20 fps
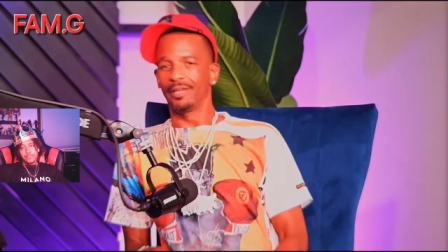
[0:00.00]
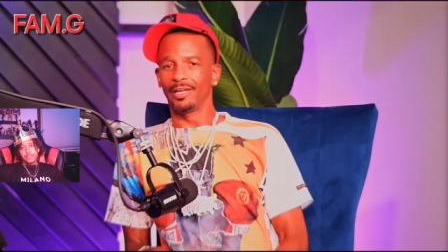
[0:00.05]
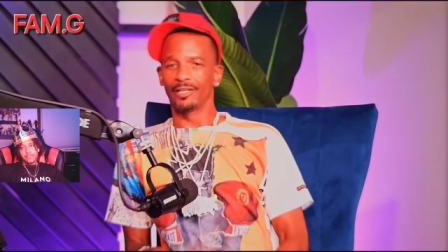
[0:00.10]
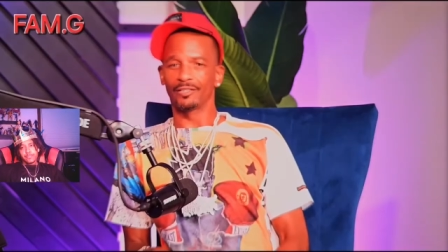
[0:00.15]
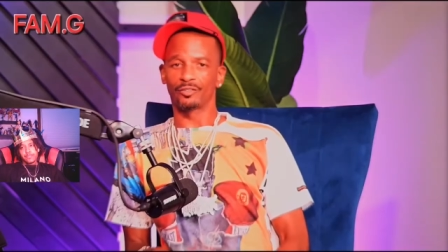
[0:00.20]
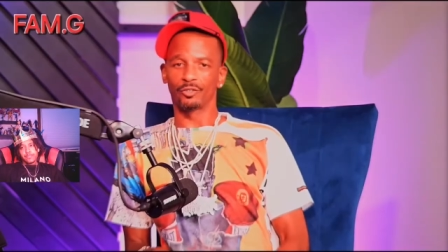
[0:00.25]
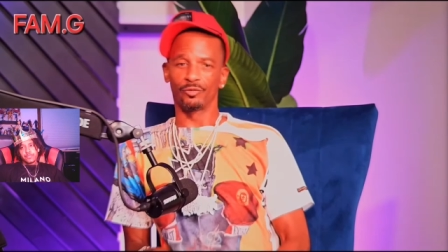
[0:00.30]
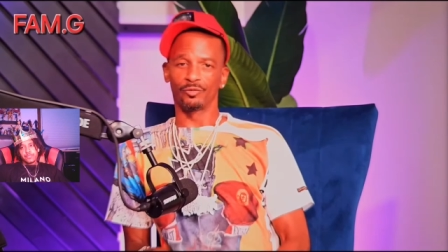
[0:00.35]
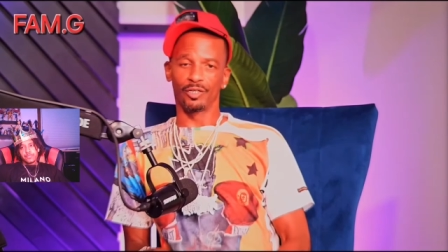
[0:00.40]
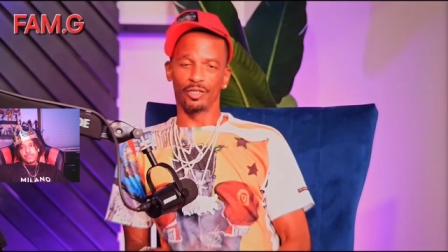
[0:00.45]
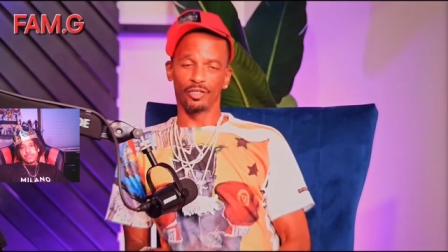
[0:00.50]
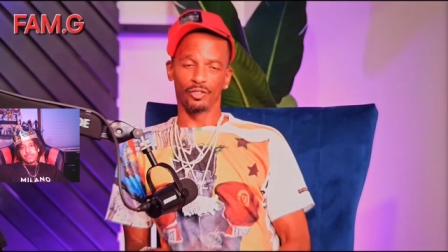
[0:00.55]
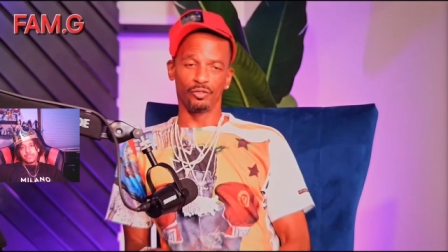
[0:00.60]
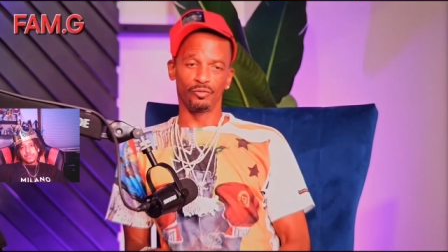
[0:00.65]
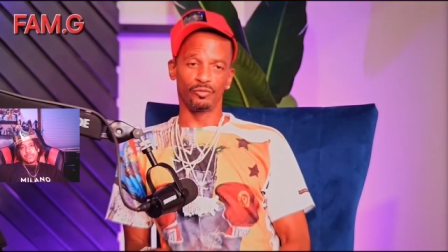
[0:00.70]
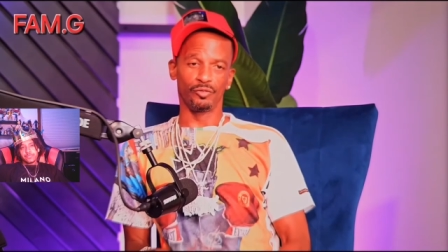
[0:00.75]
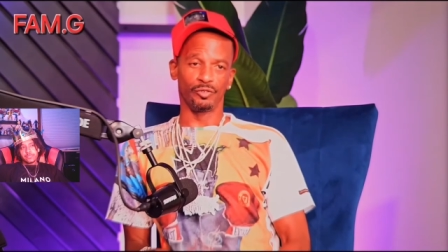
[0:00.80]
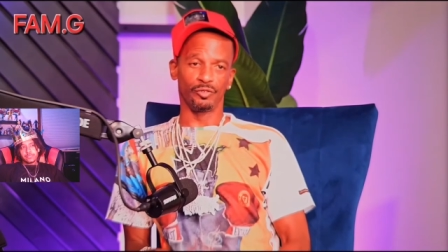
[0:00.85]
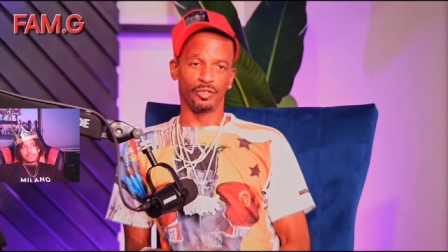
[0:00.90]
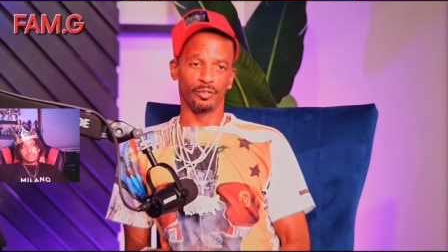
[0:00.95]
Yeah, so
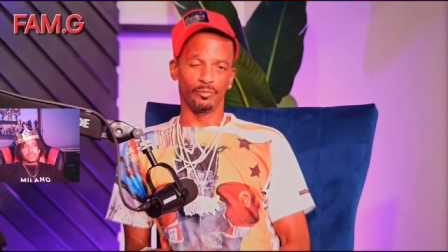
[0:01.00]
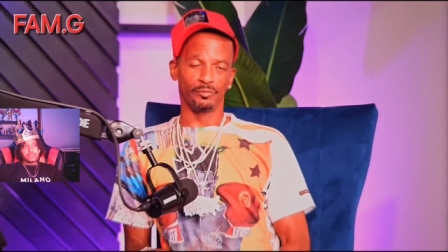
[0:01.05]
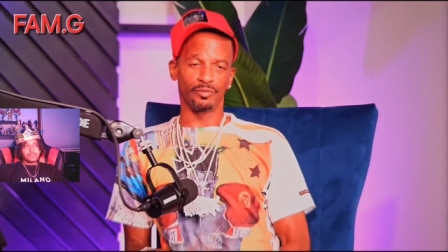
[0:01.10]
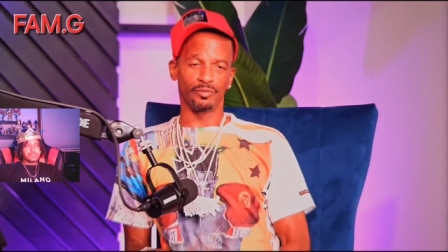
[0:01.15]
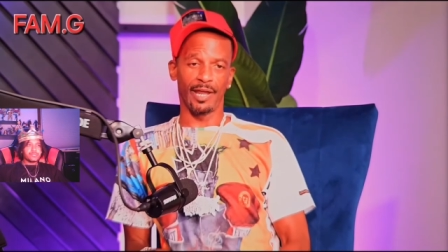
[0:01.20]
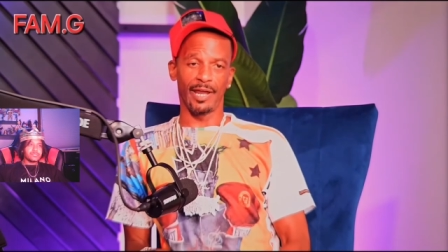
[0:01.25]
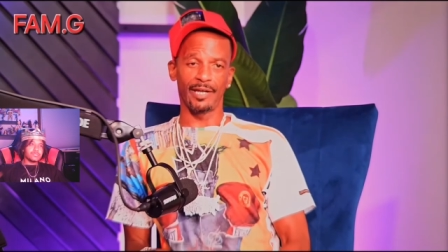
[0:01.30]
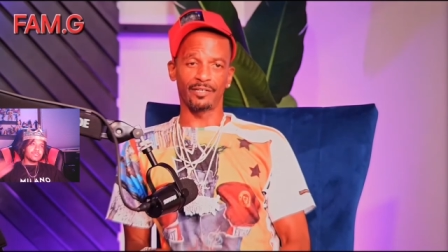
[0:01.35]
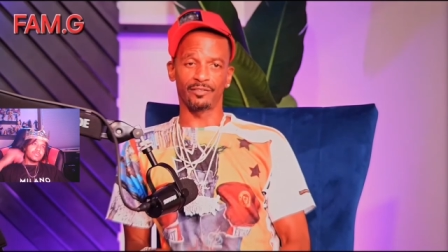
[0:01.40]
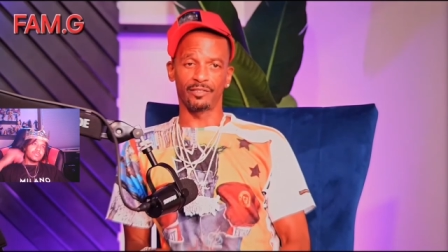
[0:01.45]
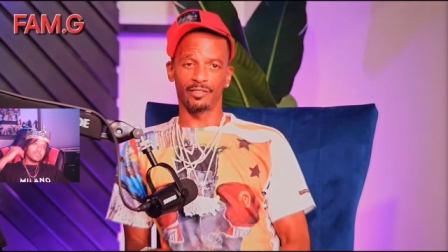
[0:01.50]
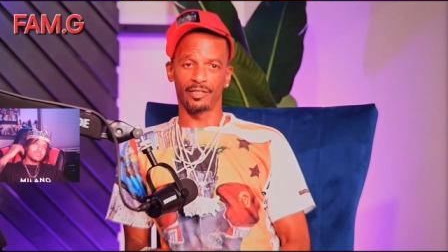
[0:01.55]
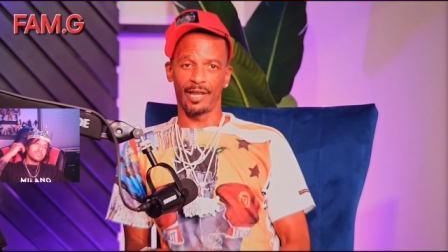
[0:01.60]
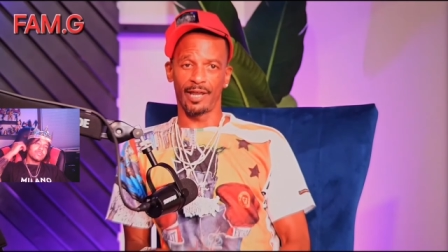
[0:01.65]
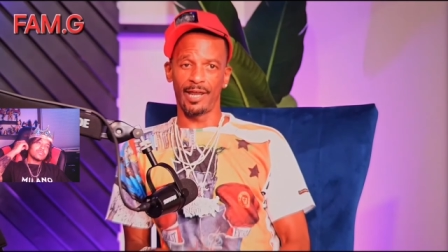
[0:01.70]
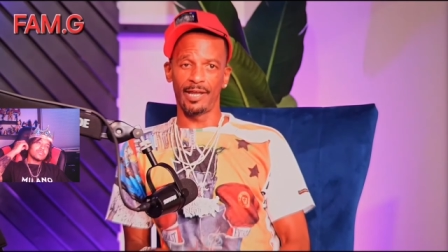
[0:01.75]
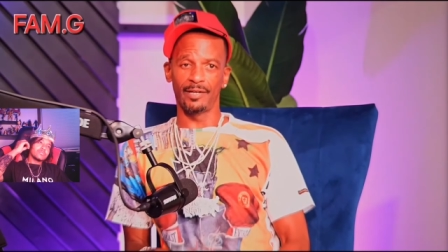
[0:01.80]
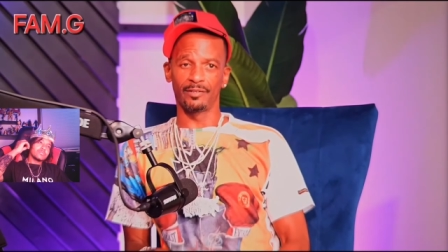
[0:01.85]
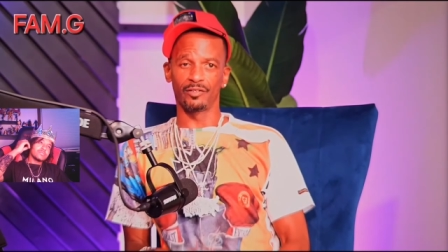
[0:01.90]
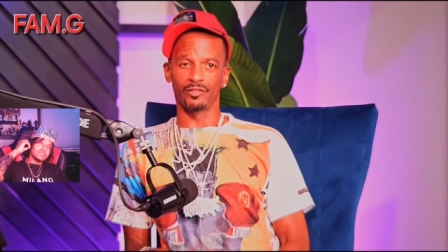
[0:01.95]
nigga, them gangster
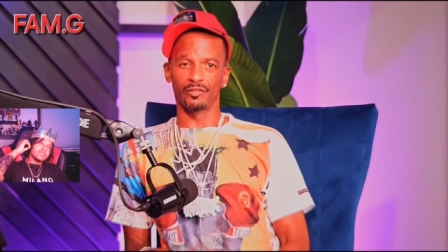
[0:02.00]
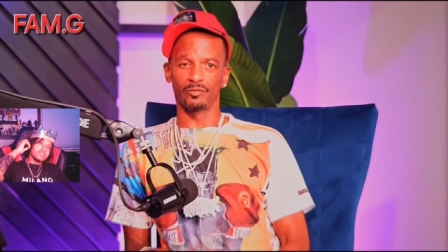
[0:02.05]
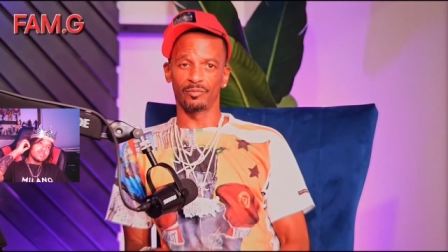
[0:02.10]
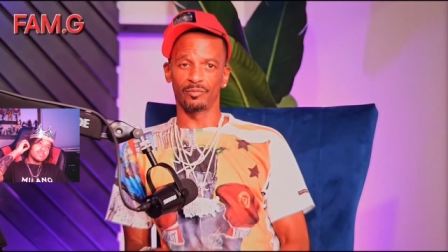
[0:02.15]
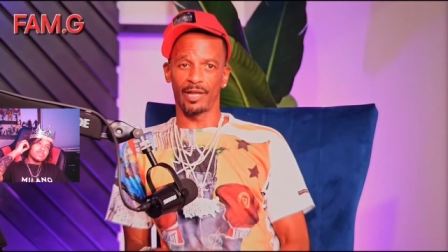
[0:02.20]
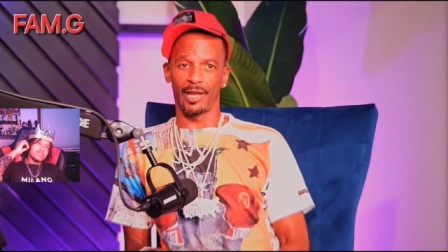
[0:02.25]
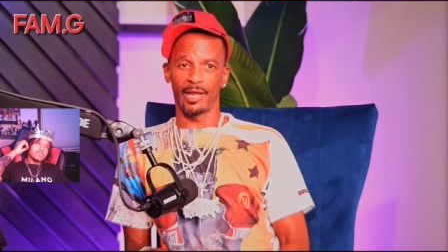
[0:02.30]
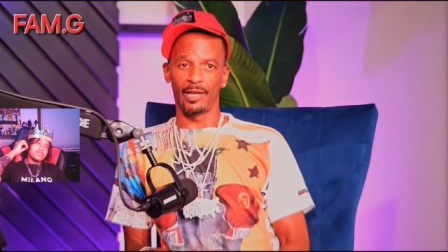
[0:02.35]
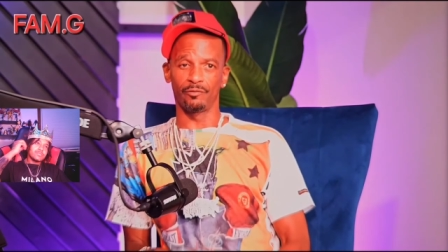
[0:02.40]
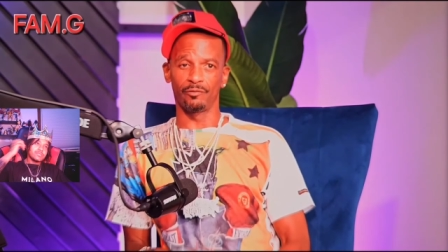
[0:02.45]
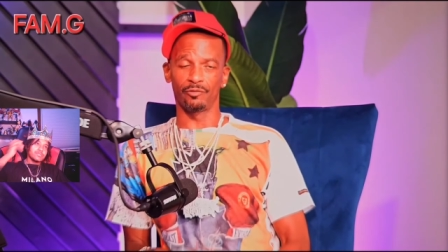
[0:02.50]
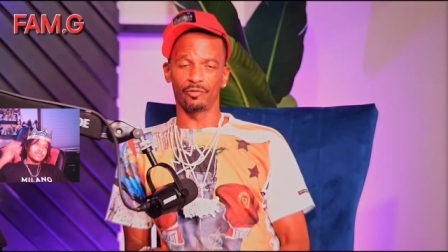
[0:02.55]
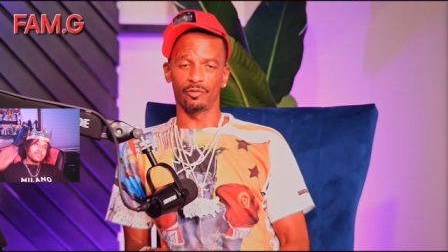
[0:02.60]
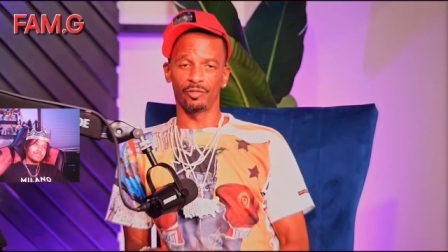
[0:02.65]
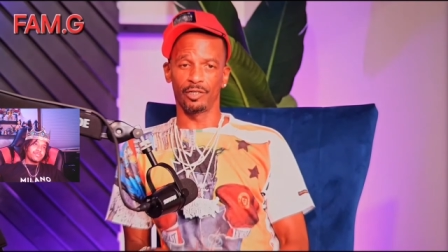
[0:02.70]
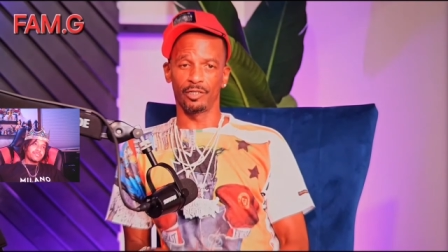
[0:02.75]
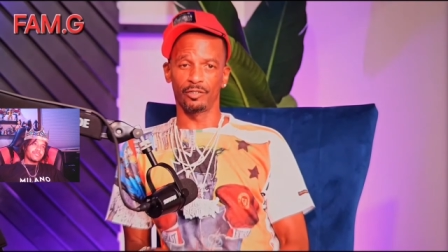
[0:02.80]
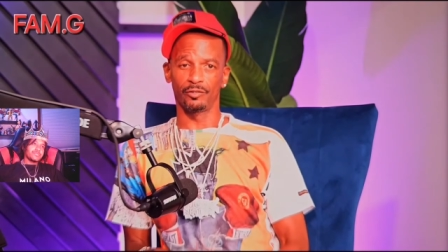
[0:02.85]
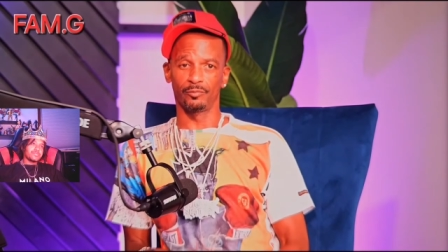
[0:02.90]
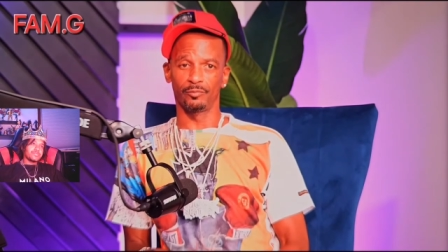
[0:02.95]
gays is some
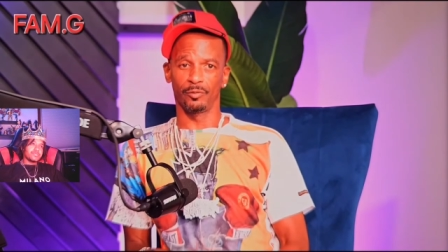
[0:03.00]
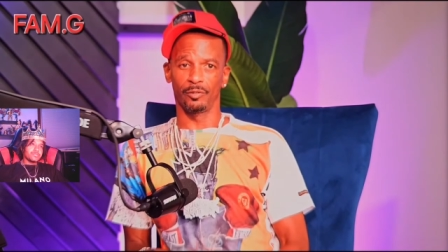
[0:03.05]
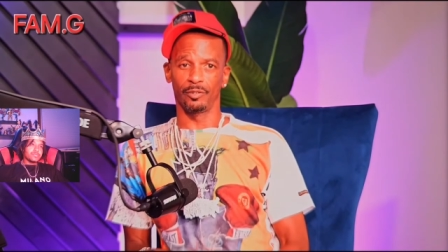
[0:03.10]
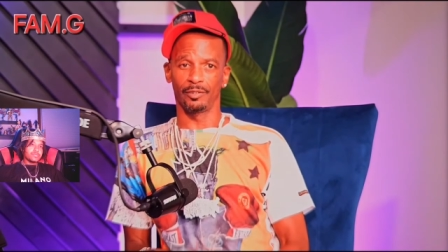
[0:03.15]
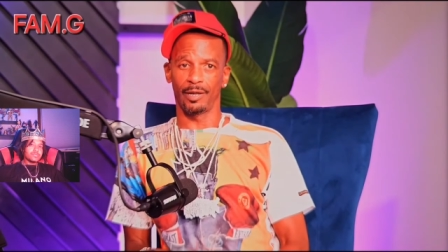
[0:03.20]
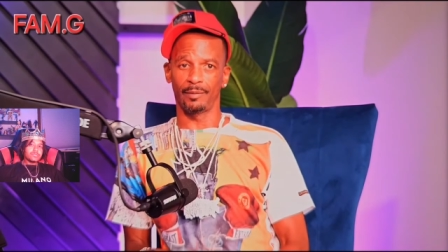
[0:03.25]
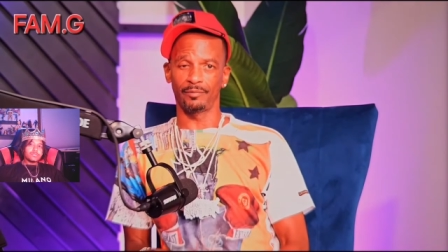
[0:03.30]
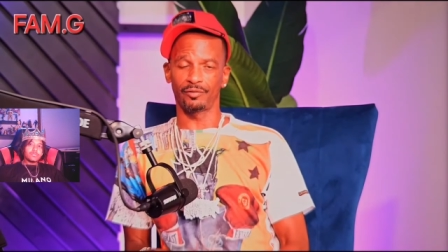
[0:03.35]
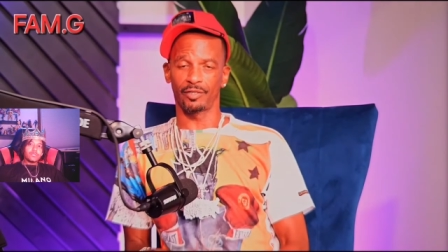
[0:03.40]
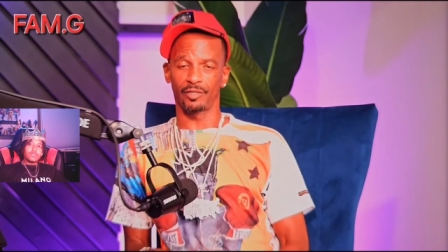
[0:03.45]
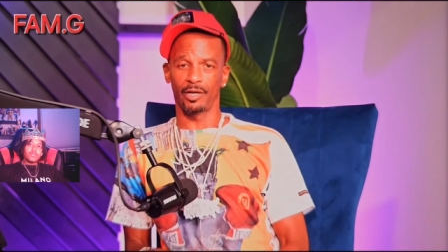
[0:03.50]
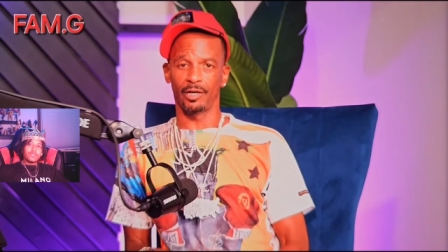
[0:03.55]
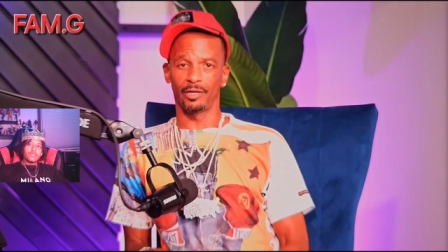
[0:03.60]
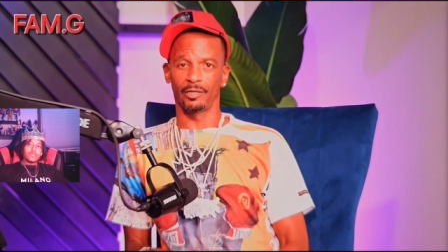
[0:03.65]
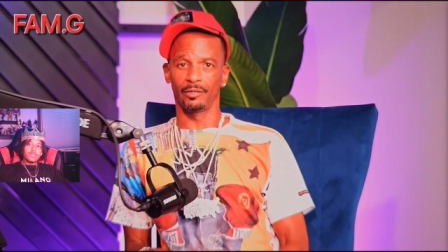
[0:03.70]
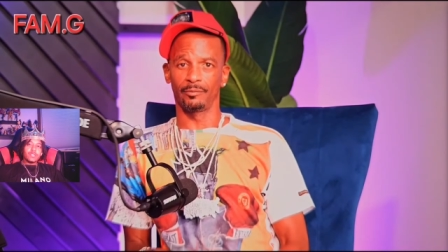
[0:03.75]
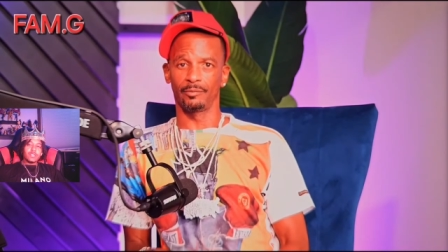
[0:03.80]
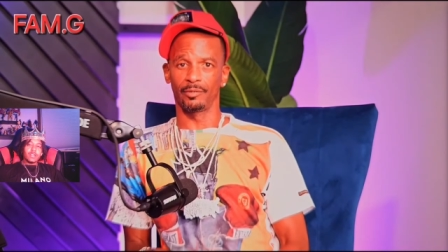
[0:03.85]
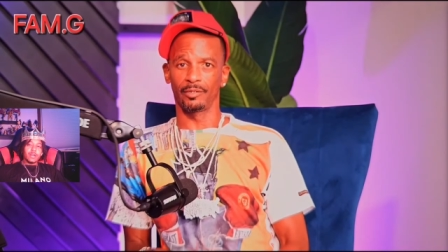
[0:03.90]
dangerous niggas, boy, and I'm scared